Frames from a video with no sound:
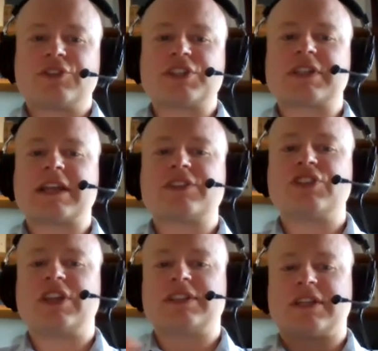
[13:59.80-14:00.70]
Just like
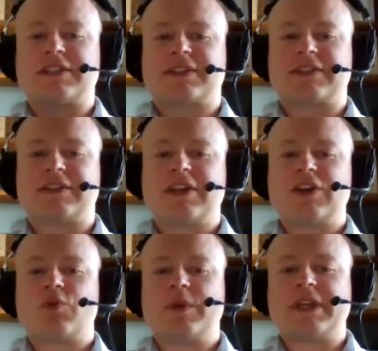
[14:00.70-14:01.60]
Jesus,
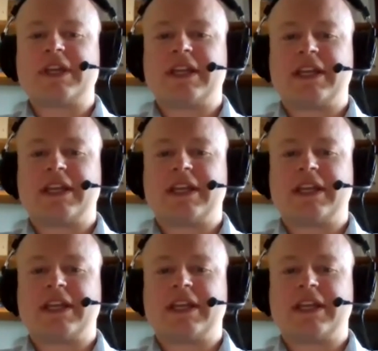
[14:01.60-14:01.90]
we can